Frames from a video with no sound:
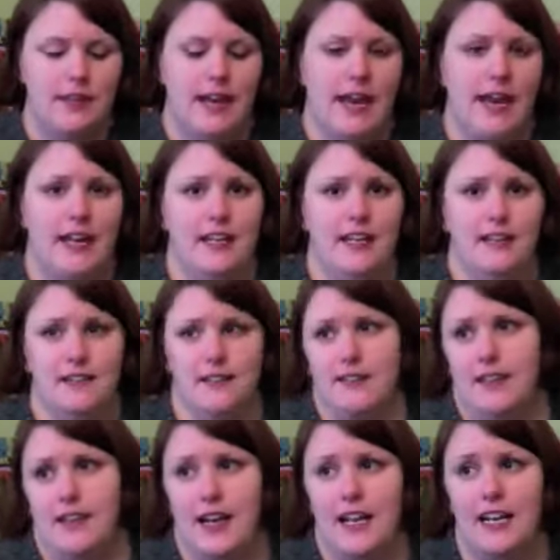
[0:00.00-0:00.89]

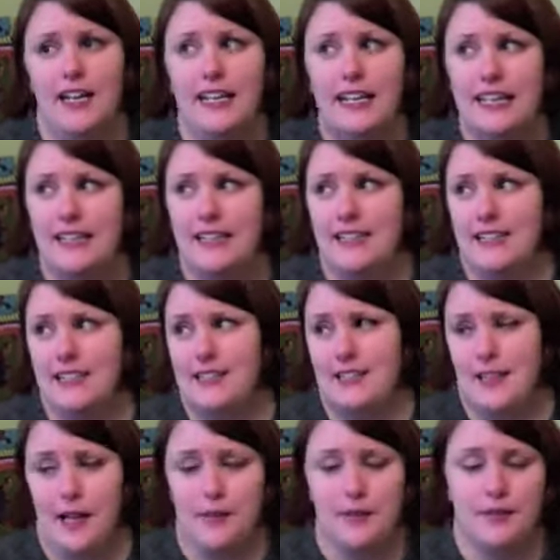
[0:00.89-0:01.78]
editing
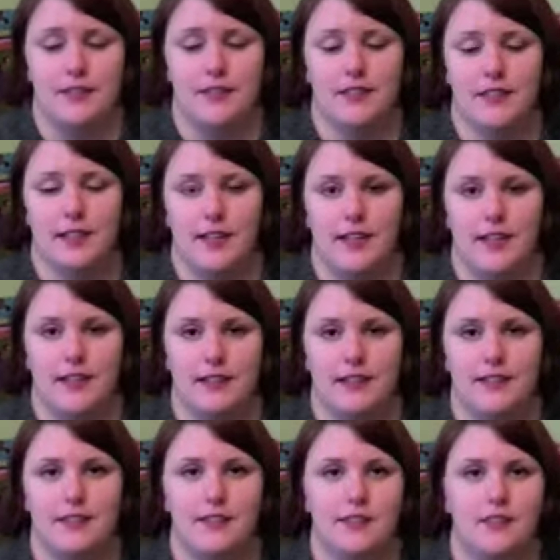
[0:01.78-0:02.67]
this time of the day.